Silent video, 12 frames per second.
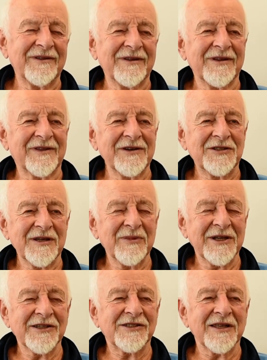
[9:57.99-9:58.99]
the 30
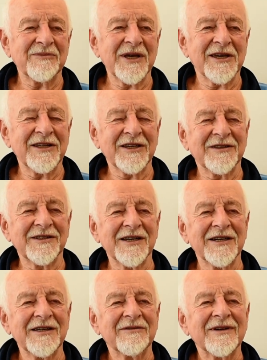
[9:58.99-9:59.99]
minutes at the beginning of the
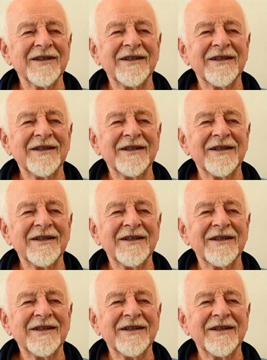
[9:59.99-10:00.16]
day,